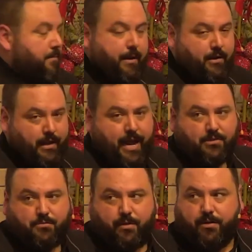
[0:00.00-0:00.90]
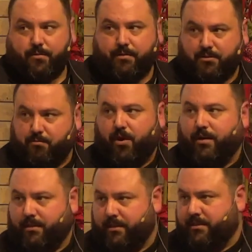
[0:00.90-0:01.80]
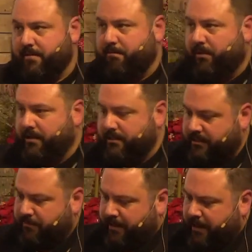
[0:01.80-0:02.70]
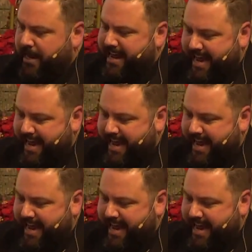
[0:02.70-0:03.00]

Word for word: about last week when he was brought to the temple and Simeon